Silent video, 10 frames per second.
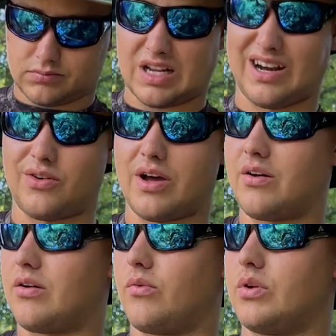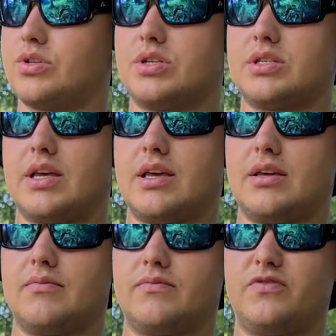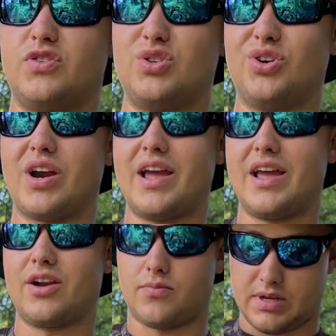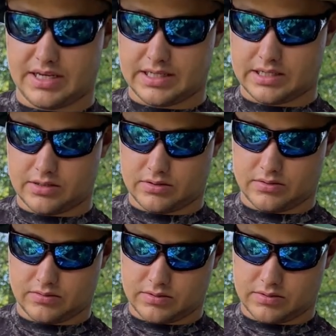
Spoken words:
I don't know what you'd say, food grade or medicinal,